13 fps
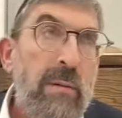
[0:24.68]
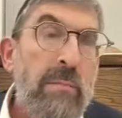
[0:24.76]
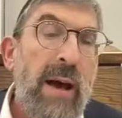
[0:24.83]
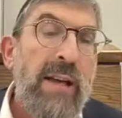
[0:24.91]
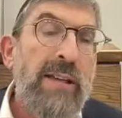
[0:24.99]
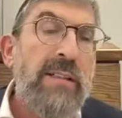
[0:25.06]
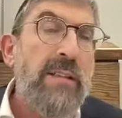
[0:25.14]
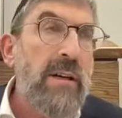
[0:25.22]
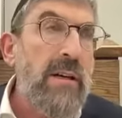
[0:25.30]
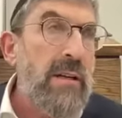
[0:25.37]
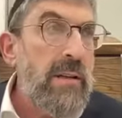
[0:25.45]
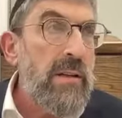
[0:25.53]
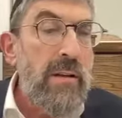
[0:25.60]

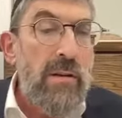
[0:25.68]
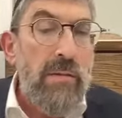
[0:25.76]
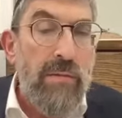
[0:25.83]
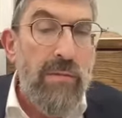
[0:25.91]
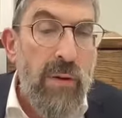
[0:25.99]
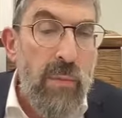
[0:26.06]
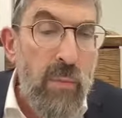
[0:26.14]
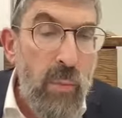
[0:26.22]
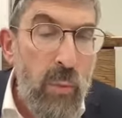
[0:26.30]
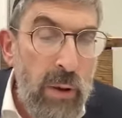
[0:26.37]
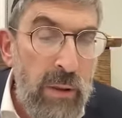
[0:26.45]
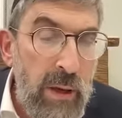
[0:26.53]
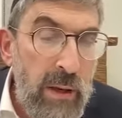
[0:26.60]
Maisa from
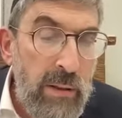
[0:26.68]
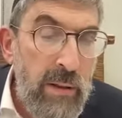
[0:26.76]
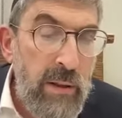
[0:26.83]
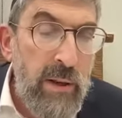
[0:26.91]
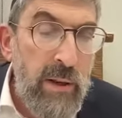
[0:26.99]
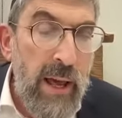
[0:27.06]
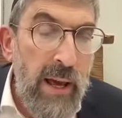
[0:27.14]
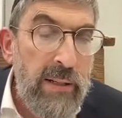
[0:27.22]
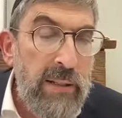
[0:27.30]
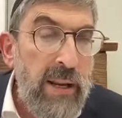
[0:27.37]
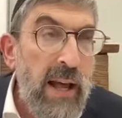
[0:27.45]
one year to the next.